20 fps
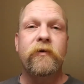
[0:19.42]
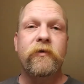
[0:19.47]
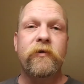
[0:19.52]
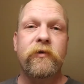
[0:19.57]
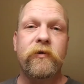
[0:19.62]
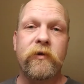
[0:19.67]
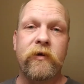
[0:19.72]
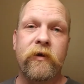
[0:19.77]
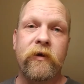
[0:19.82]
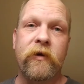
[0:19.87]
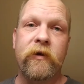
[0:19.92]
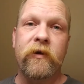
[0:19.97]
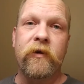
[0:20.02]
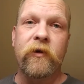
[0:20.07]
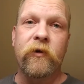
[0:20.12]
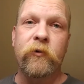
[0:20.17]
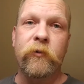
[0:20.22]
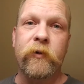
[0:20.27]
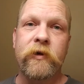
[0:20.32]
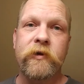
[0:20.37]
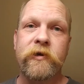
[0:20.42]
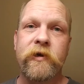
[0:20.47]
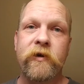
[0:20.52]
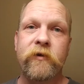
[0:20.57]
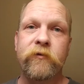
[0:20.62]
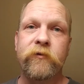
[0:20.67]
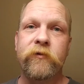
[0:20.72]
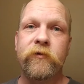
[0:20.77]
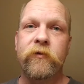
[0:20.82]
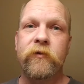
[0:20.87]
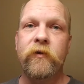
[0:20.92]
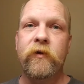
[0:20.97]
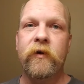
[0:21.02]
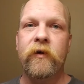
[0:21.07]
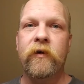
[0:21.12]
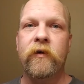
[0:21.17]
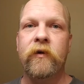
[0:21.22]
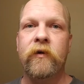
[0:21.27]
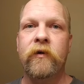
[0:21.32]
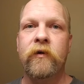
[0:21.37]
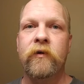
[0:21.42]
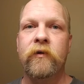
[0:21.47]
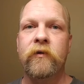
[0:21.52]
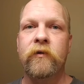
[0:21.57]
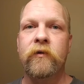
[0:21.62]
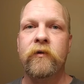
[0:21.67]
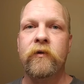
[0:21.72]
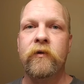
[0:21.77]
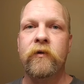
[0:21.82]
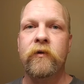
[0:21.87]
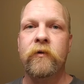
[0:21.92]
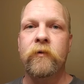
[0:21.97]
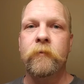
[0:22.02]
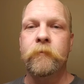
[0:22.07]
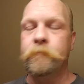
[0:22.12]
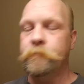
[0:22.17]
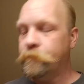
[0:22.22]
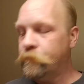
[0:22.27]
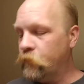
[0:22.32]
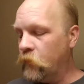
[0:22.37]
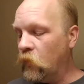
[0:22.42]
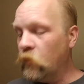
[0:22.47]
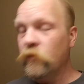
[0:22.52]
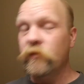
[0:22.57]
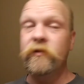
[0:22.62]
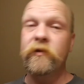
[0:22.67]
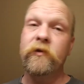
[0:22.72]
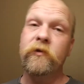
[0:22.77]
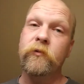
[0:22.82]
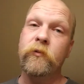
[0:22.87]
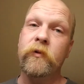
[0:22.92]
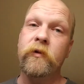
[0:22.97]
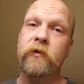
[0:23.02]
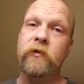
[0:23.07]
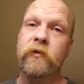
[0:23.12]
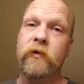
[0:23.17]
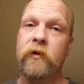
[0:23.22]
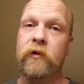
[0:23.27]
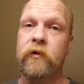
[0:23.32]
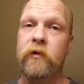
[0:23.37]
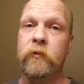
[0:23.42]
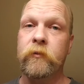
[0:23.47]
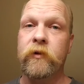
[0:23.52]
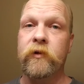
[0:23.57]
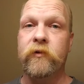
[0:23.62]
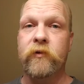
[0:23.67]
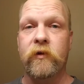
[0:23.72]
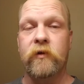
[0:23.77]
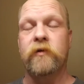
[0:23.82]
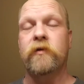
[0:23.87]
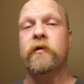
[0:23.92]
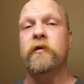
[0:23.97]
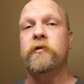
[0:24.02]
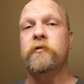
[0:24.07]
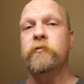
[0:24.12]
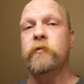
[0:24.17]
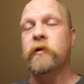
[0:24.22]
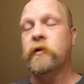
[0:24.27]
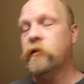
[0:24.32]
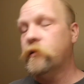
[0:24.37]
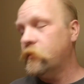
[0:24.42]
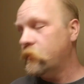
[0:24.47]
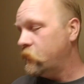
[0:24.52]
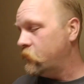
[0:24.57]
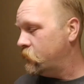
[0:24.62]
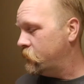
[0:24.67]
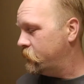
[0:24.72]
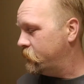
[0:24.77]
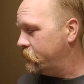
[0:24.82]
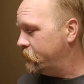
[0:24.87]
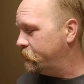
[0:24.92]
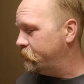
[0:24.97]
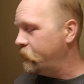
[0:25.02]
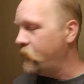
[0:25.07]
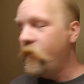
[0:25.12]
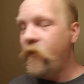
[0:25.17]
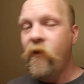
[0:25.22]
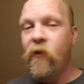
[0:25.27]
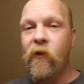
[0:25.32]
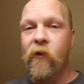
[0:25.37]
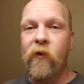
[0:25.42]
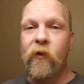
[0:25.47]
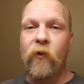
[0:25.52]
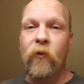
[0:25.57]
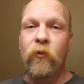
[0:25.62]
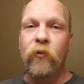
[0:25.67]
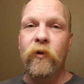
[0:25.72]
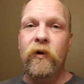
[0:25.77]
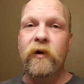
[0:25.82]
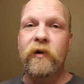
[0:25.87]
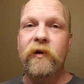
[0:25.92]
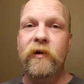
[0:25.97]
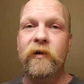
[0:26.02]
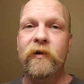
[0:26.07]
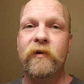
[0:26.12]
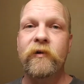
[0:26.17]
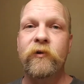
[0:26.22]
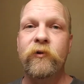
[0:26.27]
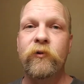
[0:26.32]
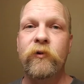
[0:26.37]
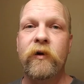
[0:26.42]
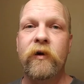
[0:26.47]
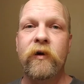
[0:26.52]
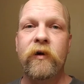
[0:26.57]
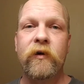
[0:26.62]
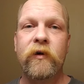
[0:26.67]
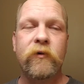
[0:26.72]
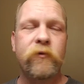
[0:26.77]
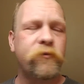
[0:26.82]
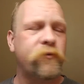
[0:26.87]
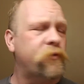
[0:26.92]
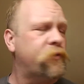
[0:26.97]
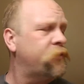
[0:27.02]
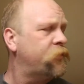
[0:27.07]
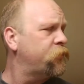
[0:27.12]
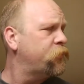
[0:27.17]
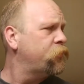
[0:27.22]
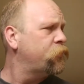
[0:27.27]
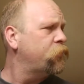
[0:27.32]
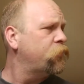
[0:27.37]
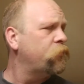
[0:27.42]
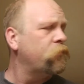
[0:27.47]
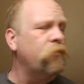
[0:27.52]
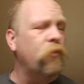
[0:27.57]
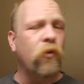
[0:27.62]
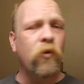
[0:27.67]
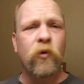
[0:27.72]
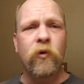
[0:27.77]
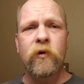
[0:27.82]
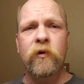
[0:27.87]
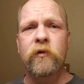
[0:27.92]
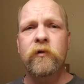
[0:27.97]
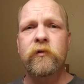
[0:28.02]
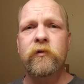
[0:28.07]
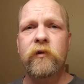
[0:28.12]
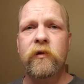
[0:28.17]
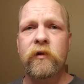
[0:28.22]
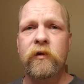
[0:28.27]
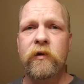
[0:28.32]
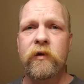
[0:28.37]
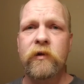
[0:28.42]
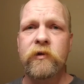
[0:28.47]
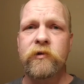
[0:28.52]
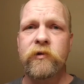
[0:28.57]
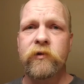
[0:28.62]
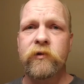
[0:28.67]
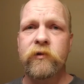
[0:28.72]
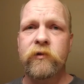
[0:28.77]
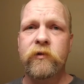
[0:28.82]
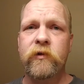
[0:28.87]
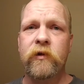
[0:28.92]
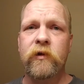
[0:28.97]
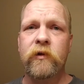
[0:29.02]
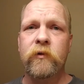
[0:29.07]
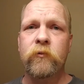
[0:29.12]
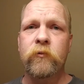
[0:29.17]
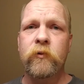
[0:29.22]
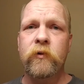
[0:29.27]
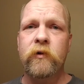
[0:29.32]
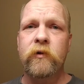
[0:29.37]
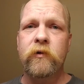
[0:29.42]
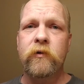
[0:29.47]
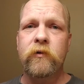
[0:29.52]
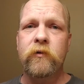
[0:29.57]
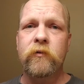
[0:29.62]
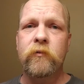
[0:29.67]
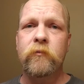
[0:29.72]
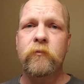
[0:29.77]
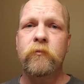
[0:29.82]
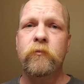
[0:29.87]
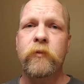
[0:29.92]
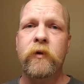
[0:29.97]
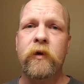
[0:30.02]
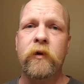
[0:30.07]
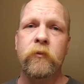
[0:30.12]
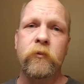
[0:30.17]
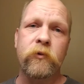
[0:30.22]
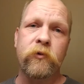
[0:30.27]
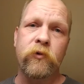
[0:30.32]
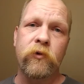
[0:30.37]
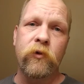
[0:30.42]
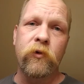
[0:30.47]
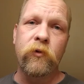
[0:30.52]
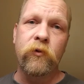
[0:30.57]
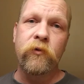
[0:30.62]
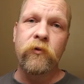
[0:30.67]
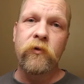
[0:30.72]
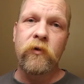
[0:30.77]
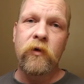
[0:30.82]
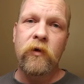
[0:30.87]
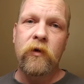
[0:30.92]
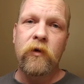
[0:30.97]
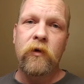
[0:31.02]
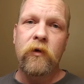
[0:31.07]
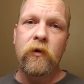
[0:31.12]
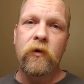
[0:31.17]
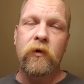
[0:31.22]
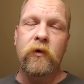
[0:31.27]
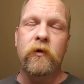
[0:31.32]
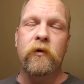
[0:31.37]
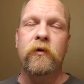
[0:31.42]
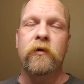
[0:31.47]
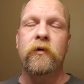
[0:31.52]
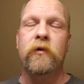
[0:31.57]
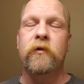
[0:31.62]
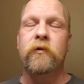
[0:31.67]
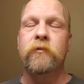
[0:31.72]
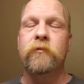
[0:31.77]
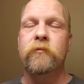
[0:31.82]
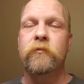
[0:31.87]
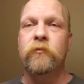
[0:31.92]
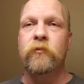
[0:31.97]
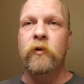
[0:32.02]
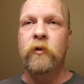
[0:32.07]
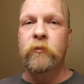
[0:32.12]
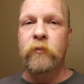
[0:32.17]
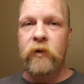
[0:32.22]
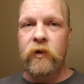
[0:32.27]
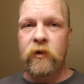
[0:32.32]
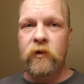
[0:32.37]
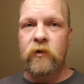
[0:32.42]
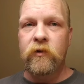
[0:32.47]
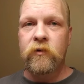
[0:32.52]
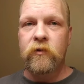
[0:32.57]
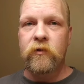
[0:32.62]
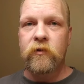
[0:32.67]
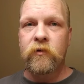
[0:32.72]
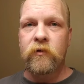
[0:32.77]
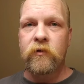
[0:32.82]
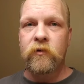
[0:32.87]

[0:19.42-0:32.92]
Just gonna get in a quick shave. And no, this one is not gonna be a single edge one. While I do have two more single edges that I would be able to use, one being